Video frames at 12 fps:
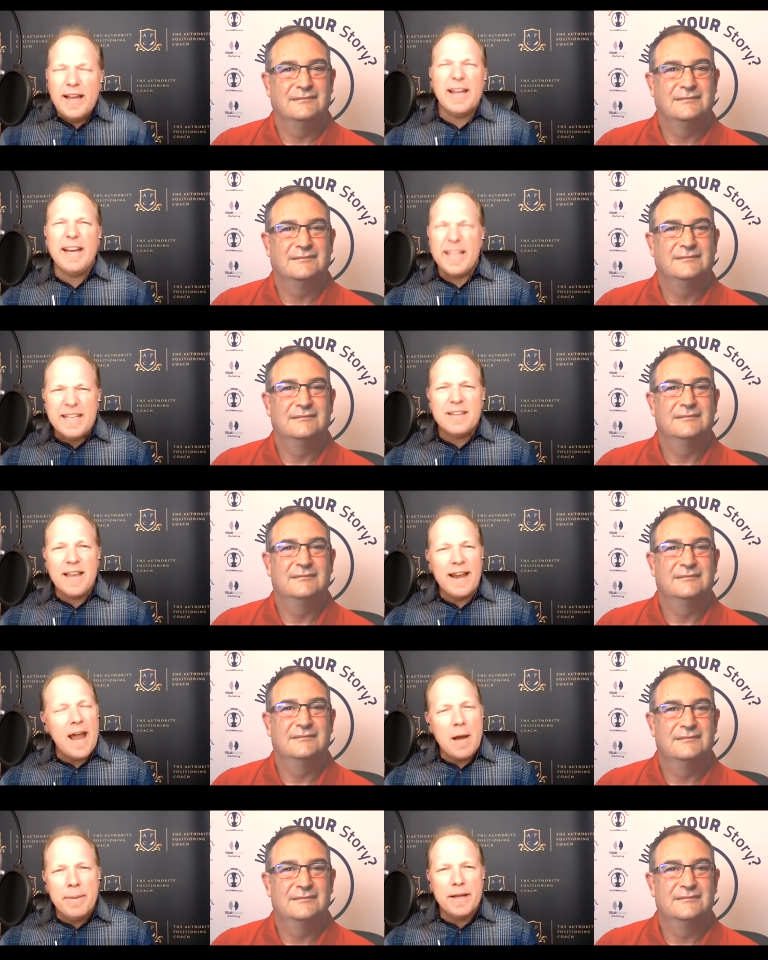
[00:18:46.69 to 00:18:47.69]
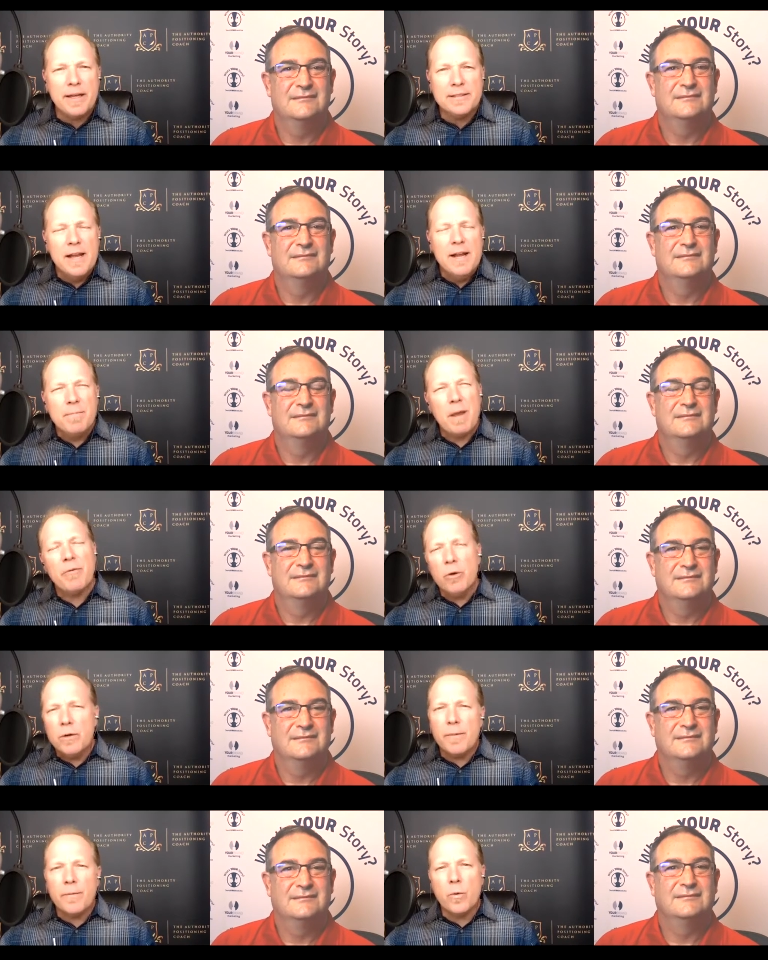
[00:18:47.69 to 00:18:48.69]
Speaker 1: kind of get that now because I've
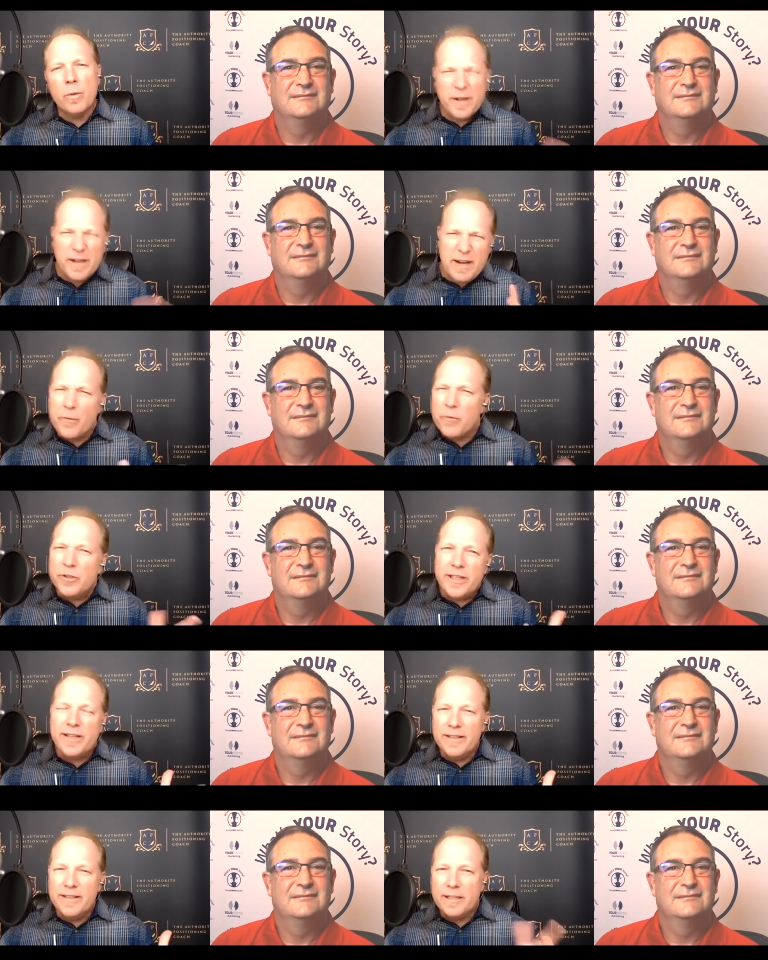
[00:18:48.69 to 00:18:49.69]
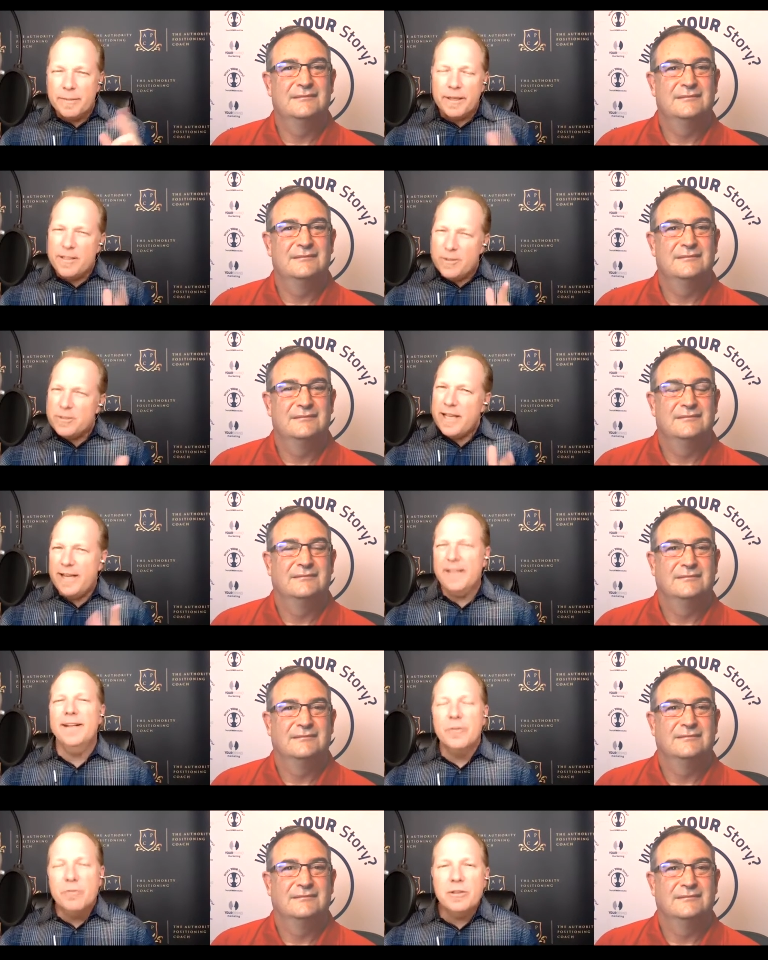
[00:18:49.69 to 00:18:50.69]
heard it before, but it never really clicked. But you said
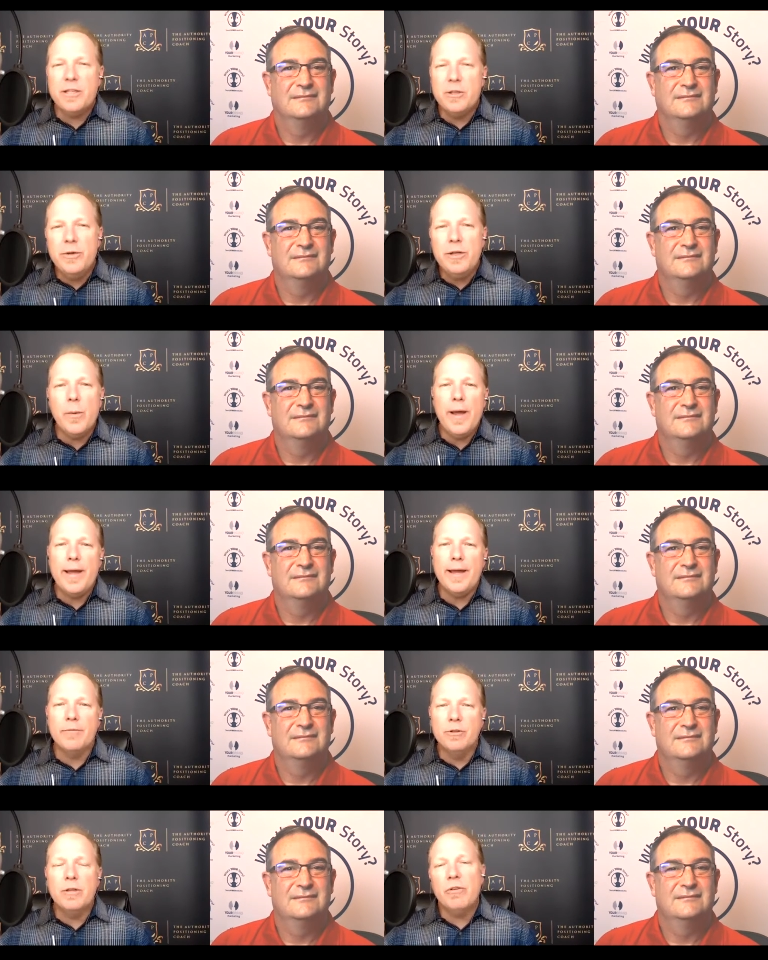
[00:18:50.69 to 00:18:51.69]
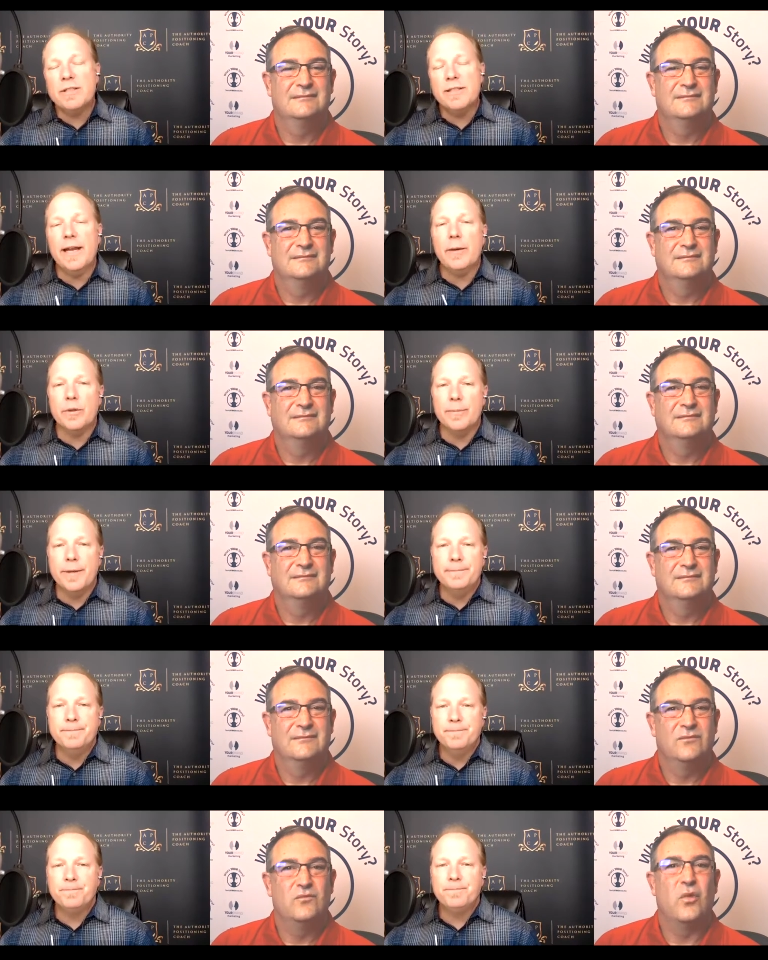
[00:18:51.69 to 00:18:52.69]
it in a really unique way. It really resonated with me.
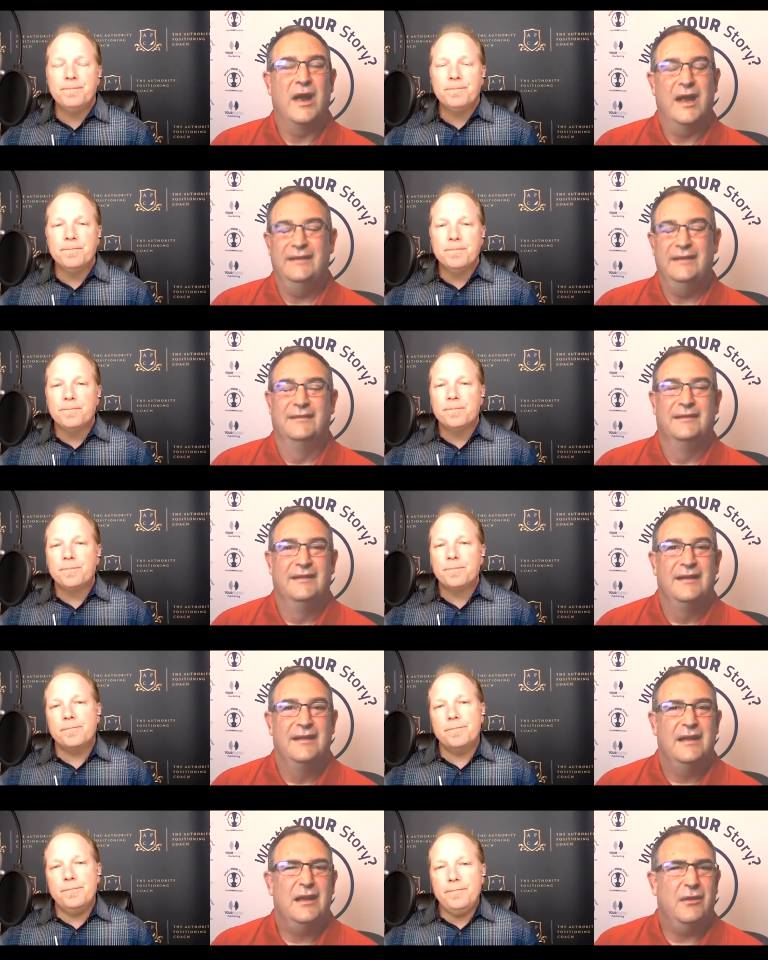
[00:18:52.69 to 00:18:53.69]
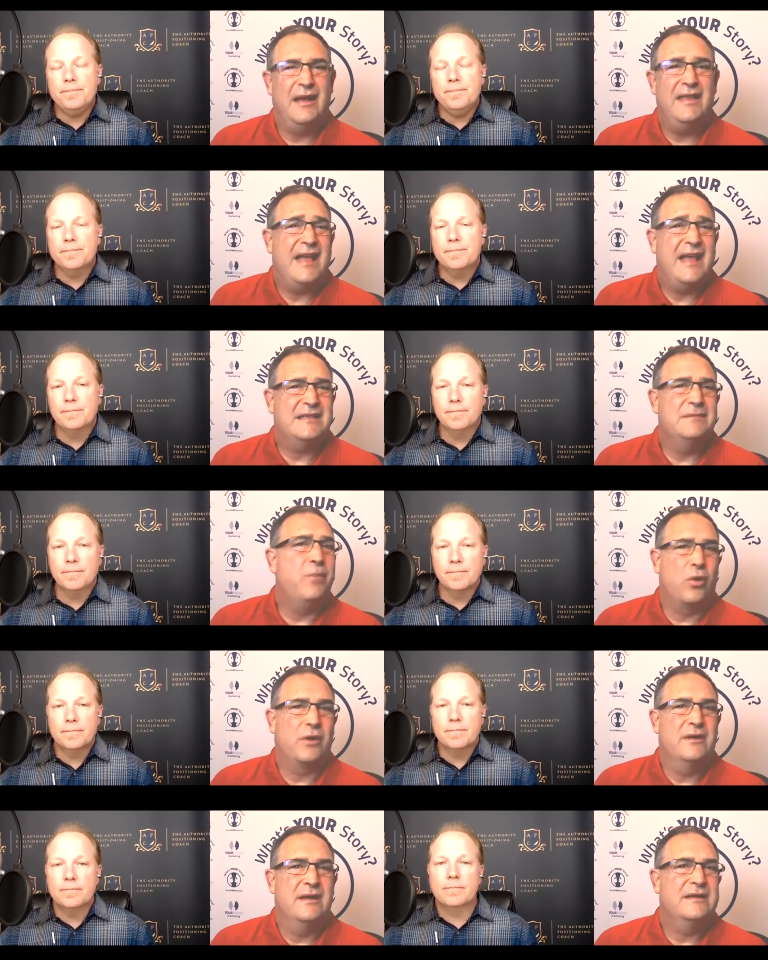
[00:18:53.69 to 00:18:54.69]
Speaker 2: Right you know and that's
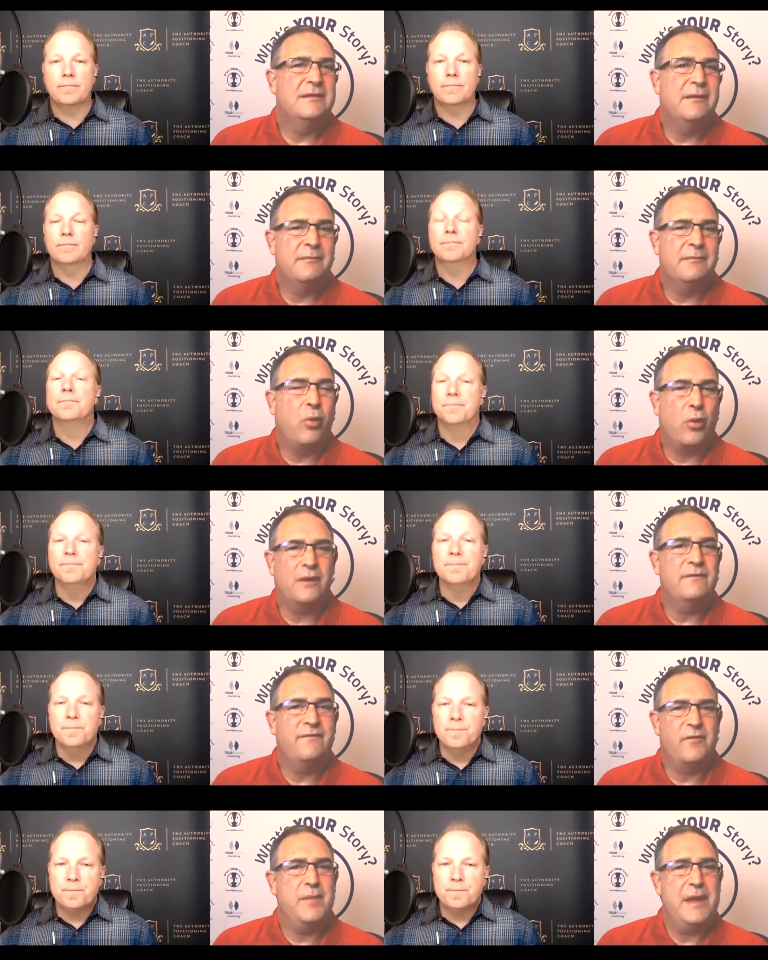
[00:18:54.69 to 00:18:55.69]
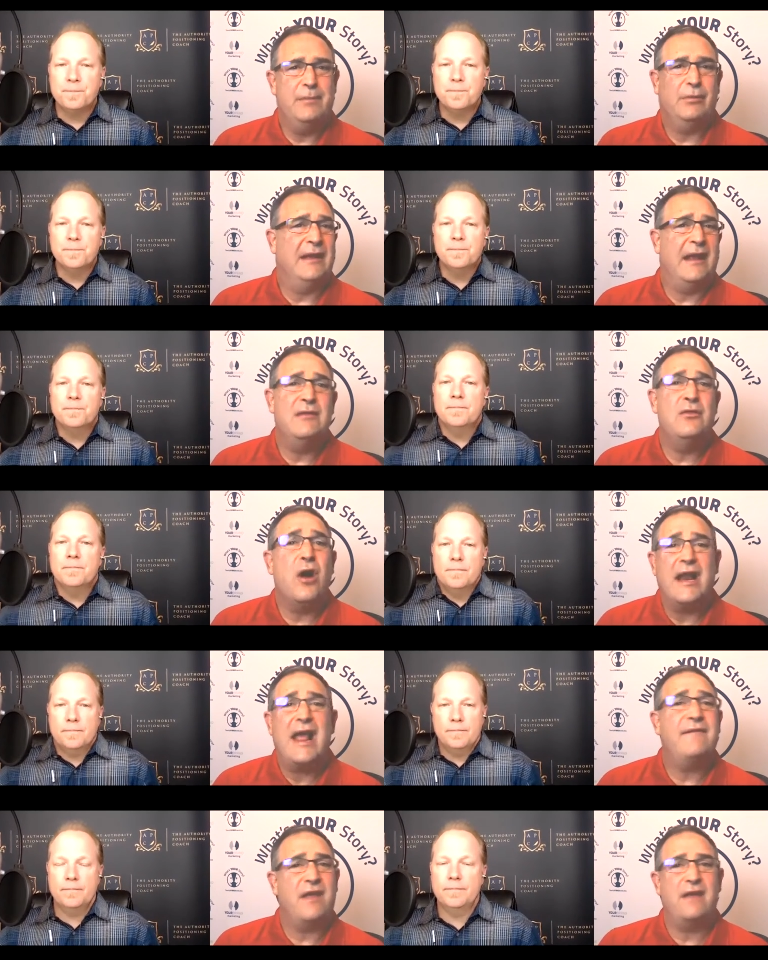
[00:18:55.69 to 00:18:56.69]
important it's important for people to
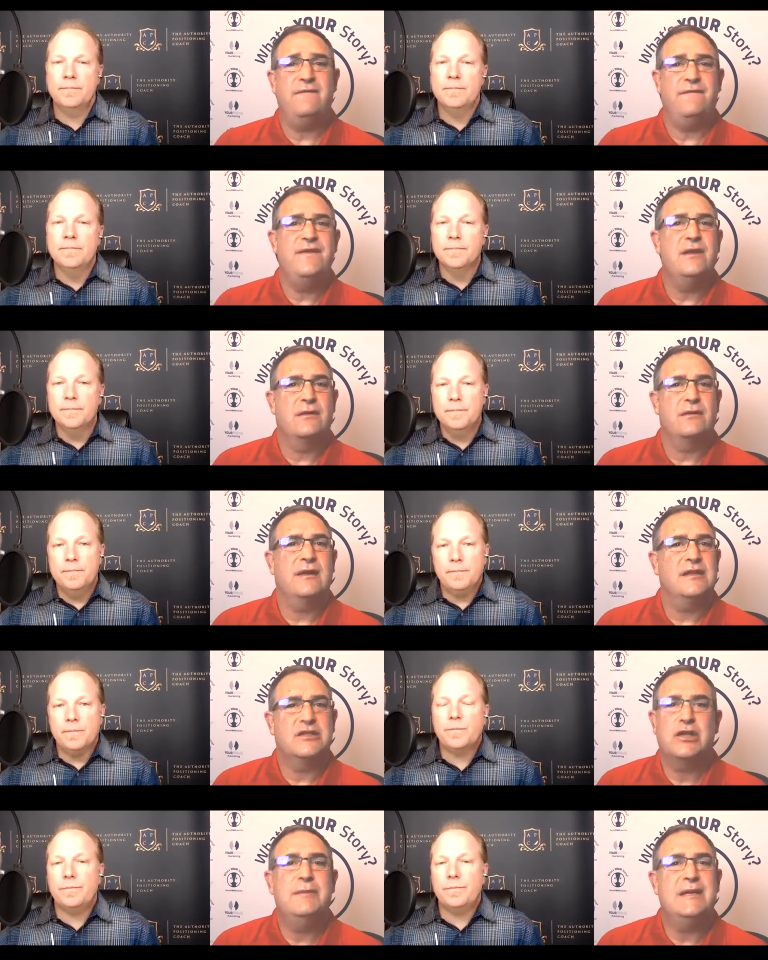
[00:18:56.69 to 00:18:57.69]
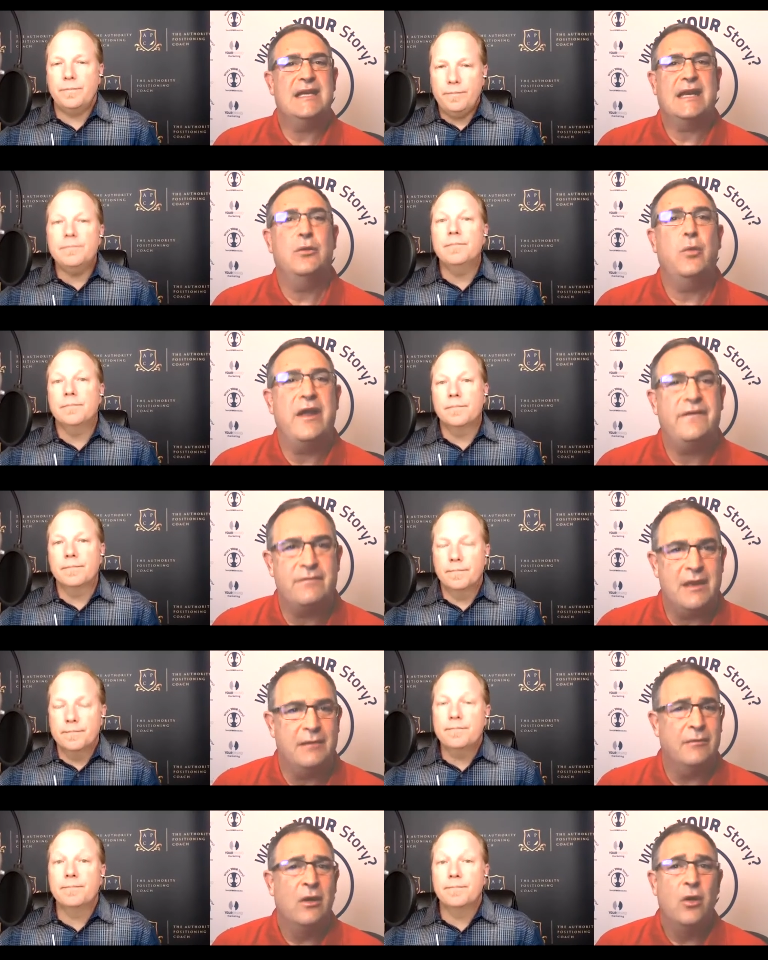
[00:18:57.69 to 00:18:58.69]
not have that fear that it's going to be taken away from them